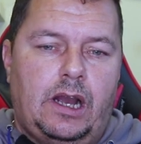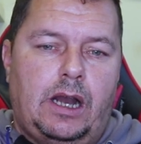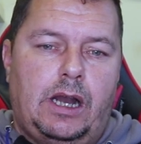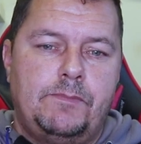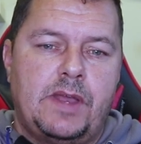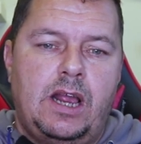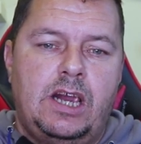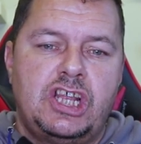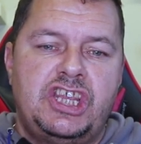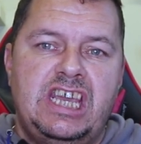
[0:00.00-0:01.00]

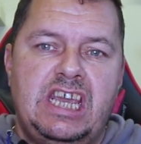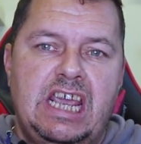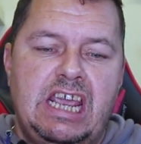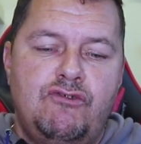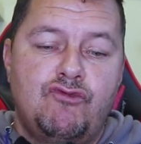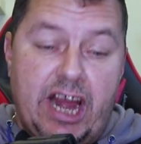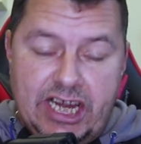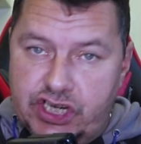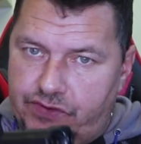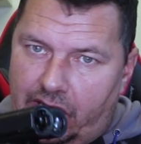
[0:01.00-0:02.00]
The
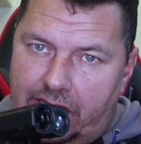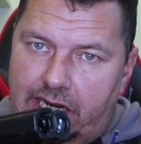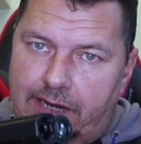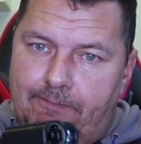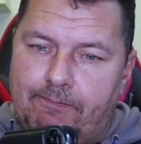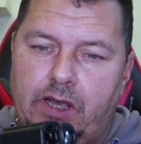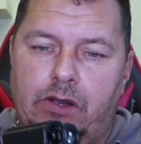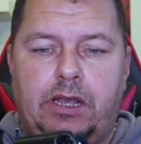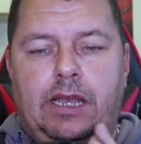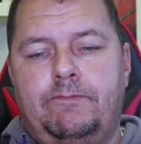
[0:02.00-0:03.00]
range finding.
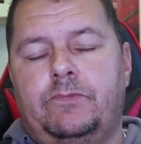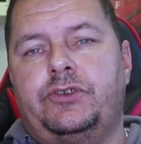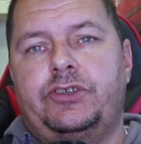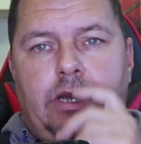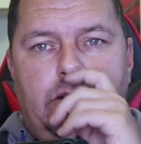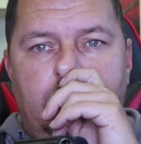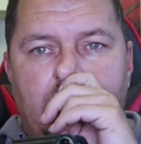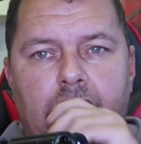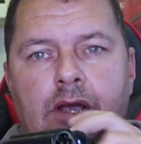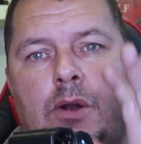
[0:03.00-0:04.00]
Okay, so
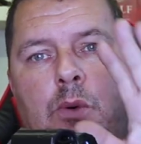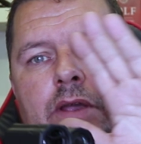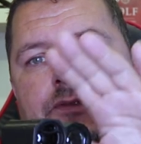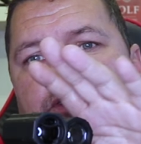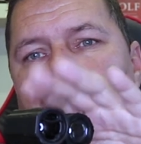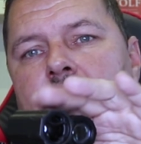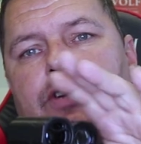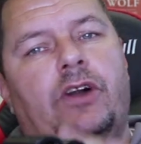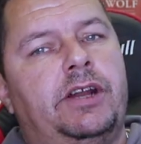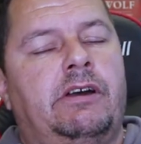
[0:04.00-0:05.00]
with the
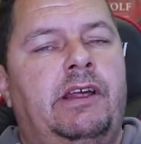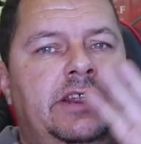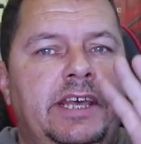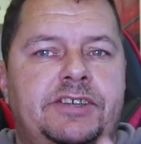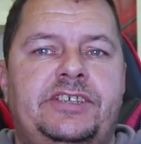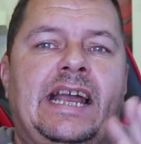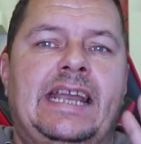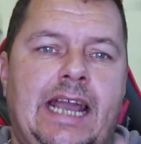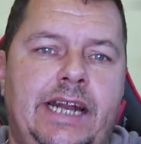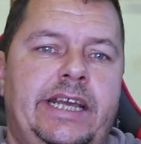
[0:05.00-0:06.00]
rangefinder, and this
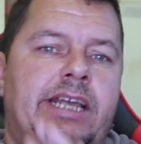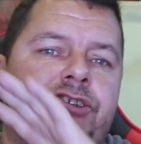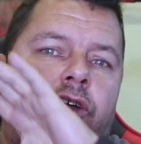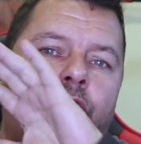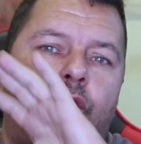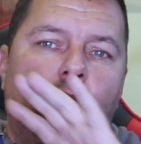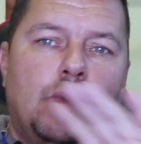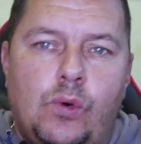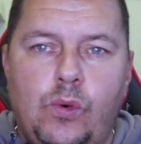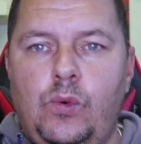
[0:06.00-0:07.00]
again is on
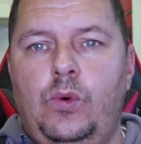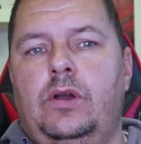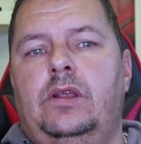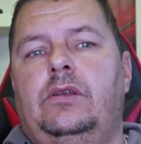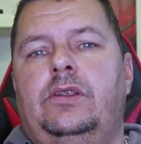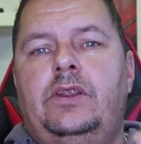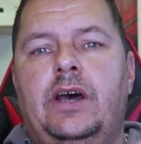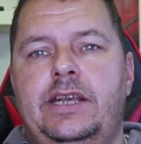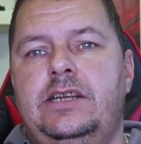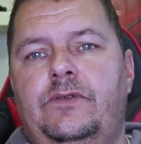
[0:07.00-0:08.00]
all
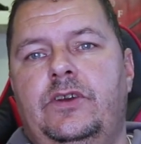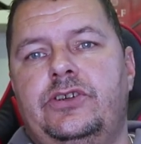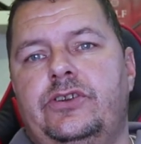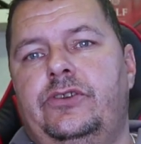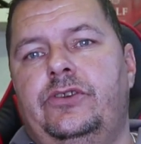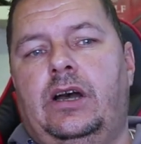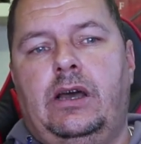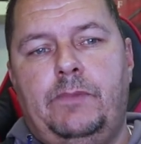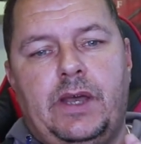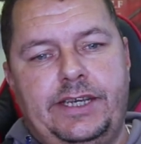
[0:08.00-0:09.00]
night division
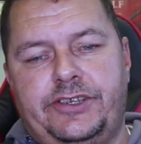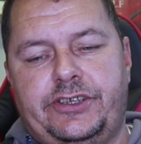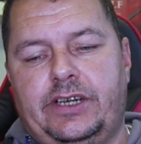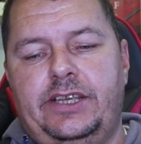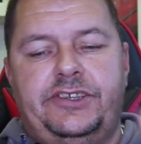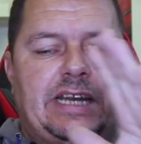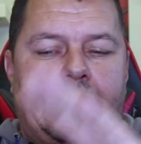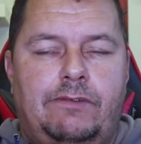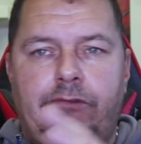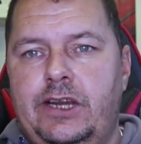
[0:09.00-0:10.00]
and night sights
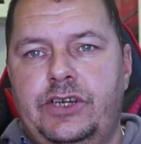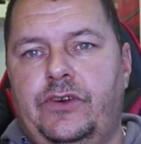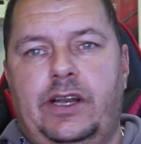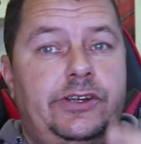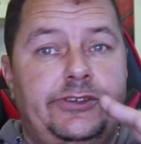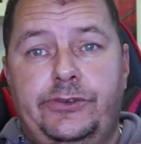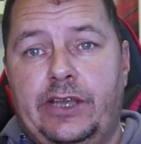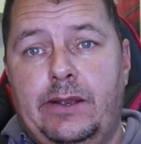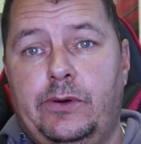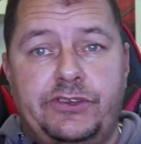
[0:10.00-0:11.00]
that have rangefinders, or
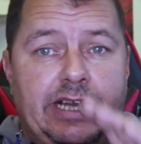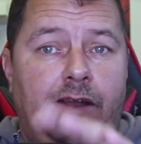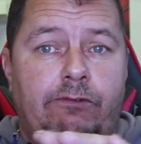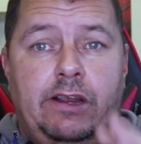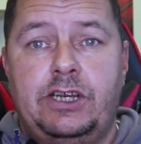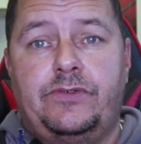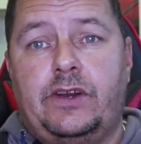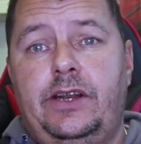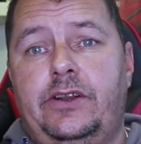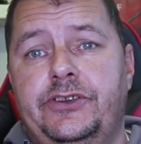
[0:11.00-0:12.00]
day ones that have
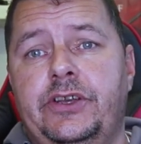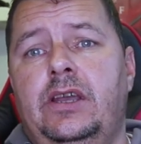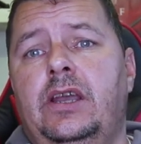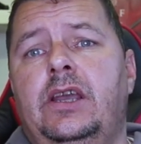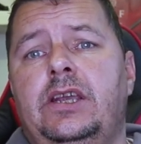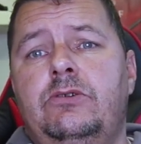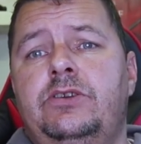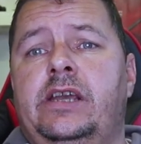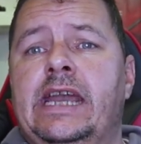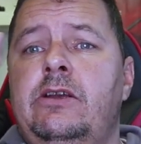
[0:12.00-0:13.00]
rangefinders. You
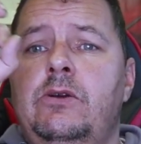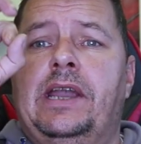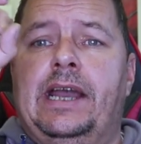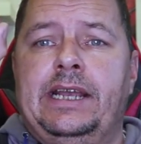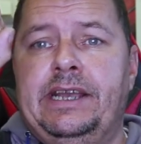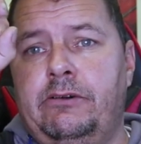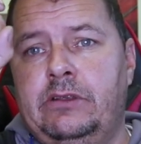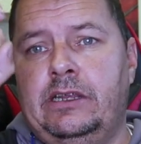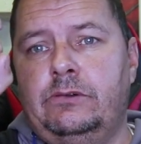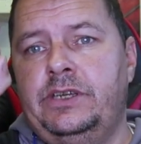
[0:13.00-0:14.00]
do get a
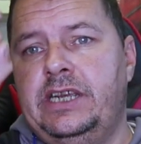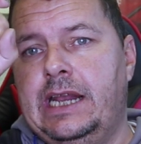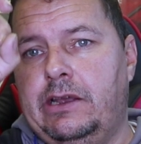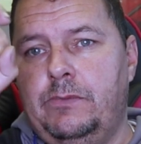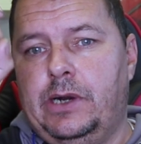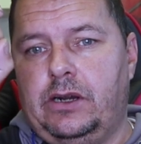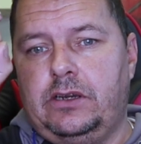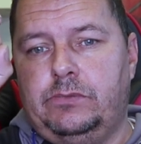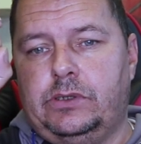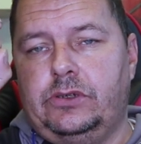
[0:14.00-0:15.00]
little yellow
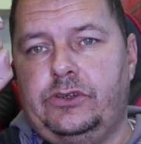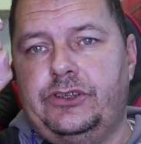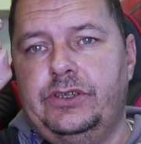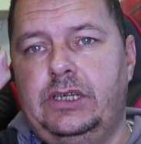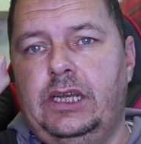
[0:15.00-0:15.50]
marker box.